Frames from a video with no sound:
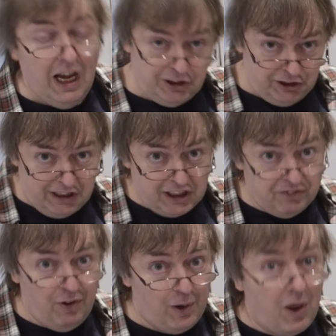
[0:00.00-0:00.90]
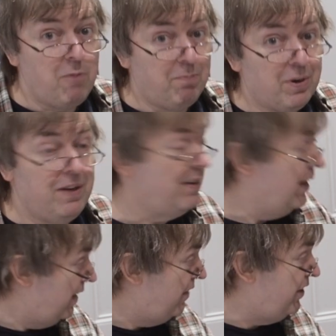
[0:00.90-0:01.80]
As a 6 foot long print,
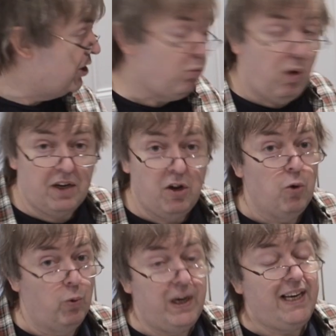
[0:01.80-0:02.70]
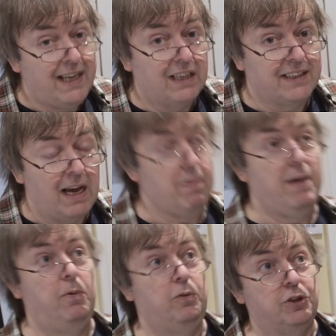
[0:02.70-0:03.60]
this one really does get
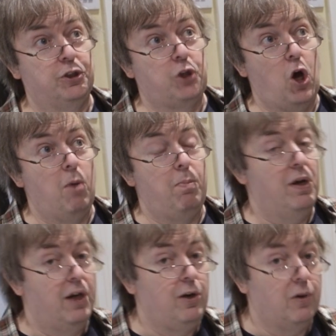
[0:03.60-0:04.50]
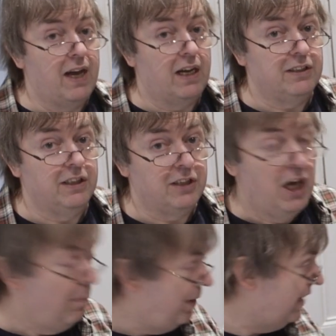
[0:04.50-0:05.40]
people to stop and look at it
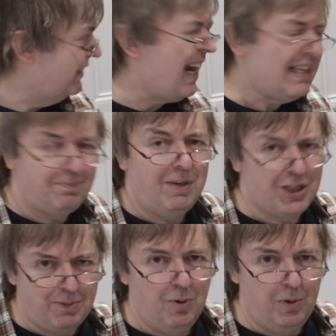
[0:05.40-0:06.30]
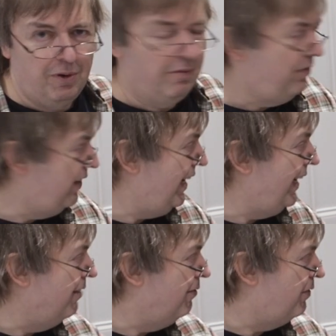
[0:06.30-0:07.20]
because it has much more
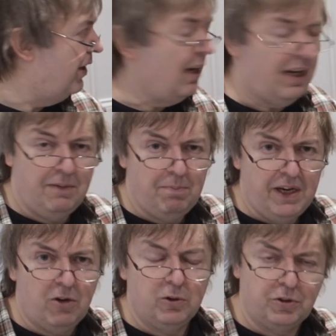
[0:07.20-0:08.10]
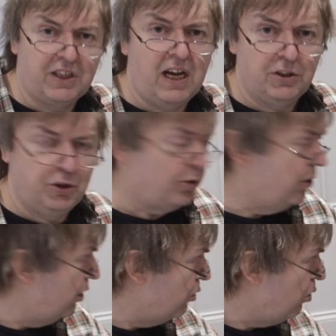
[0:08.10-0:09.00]
feeling of an Imperial Star
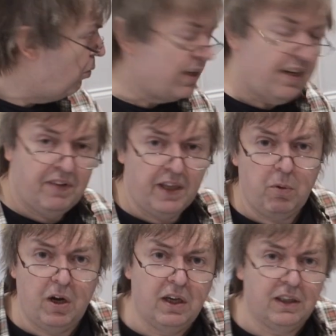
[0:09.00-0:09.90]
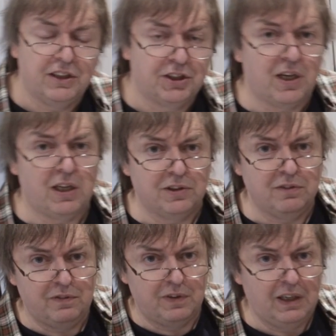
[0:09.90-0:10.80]
Destroyer or whatever they were at the start
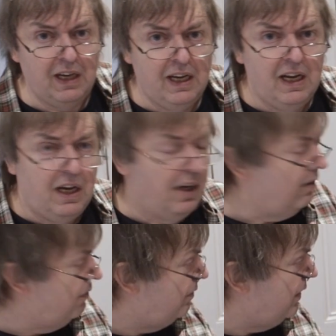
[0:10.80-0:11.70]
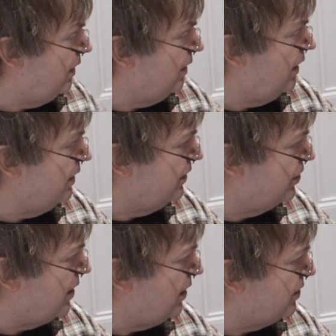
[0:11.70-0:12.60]
of
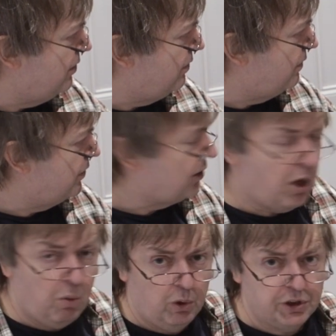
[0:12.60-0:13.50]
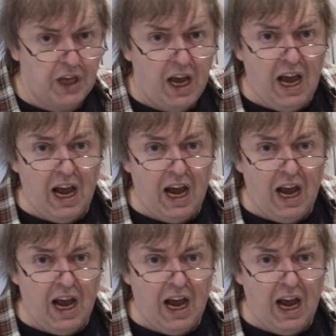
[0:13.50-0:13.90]
Star Wars.